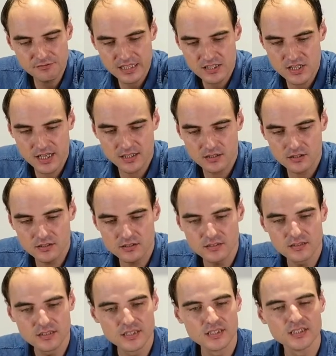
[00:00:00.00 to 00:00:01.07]
Fadzanhe,
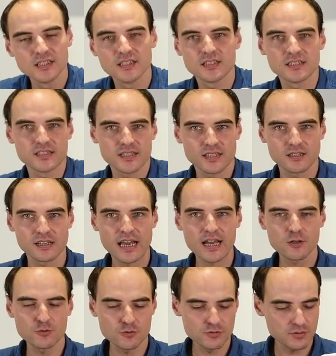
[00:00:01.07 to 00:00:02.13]
they are
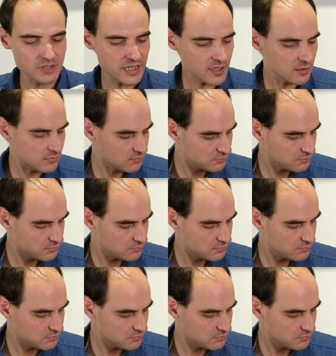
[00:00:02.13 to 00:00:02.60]
Lahu there.